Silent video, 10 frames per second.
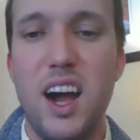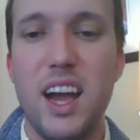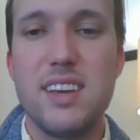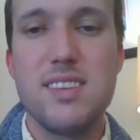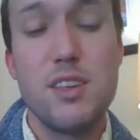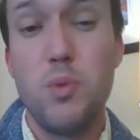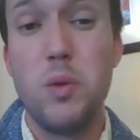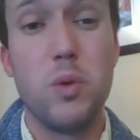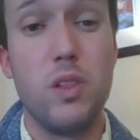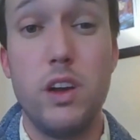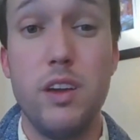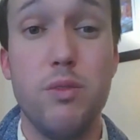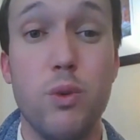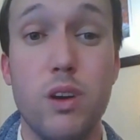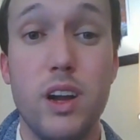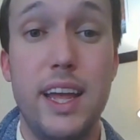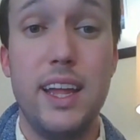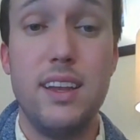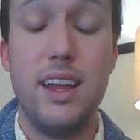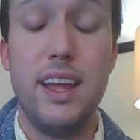because that's what we're looking for
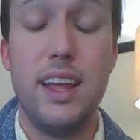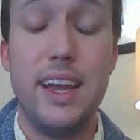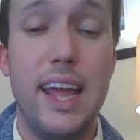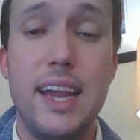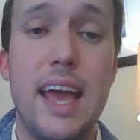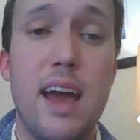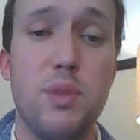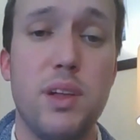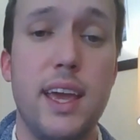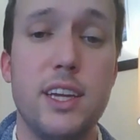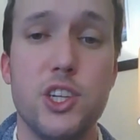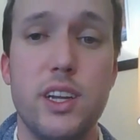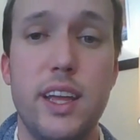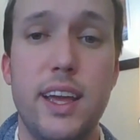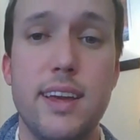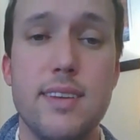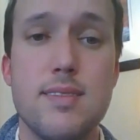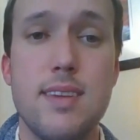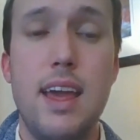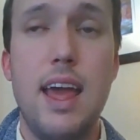in any application
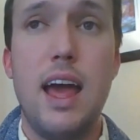is